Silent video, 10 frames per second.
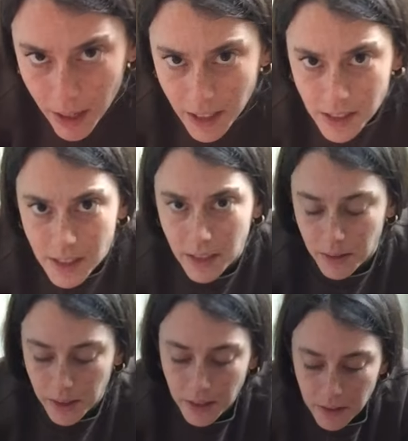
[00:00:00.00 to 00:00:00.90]
but I just like
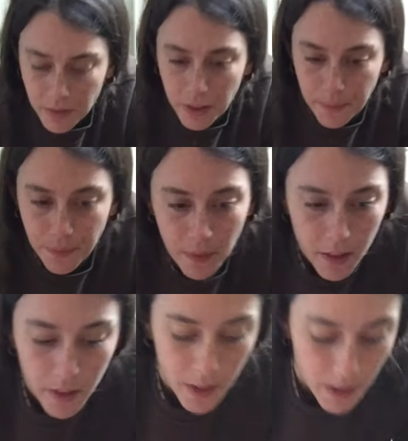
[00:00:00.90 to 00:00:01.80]
working on the floor.
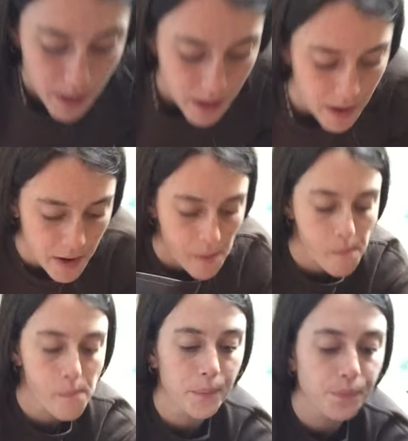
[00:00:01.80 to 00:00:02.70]

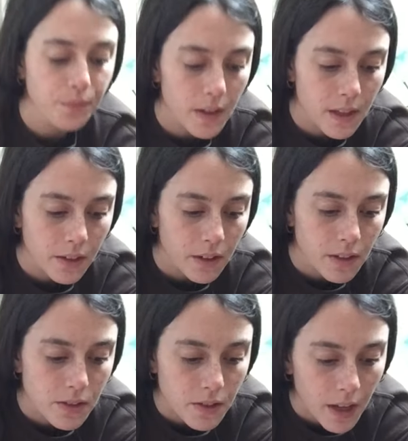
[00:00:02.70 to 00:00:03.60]
And then you're
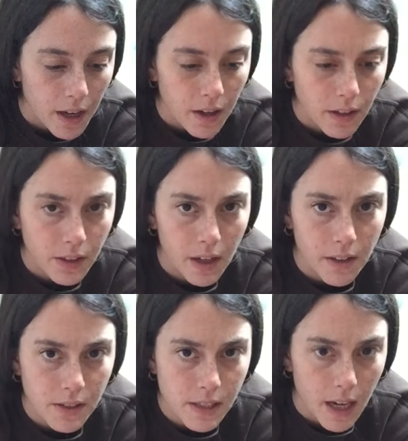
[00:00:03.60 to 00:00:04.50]
going to do that on your
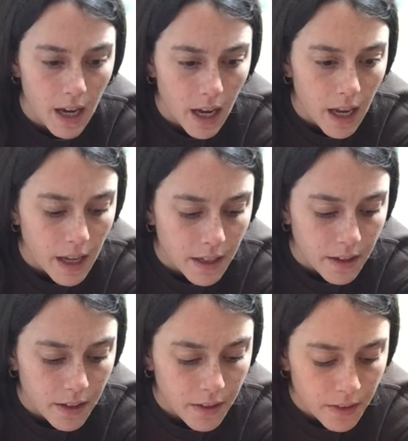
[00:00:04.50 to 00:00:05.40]
other side.